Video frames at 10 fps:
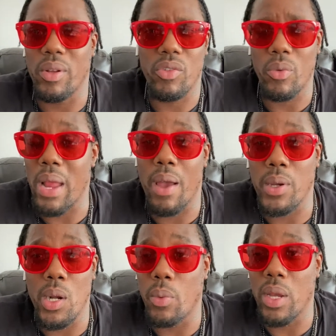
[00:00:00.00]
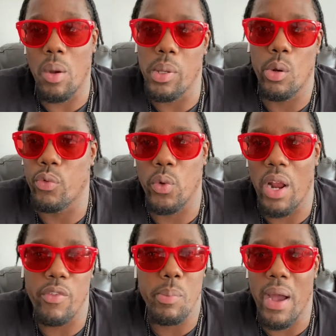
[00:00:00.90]
So now, we gonna be reviewing
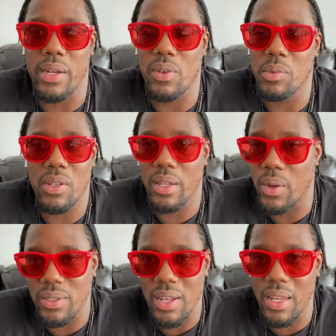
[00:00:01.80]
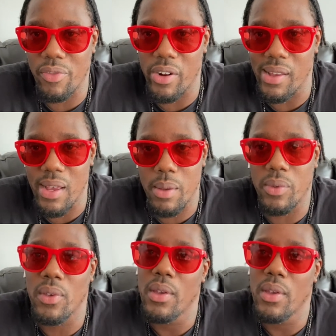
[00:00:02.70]
everybody. So I'm just like, yo, that sounds like Freddie Gibbs.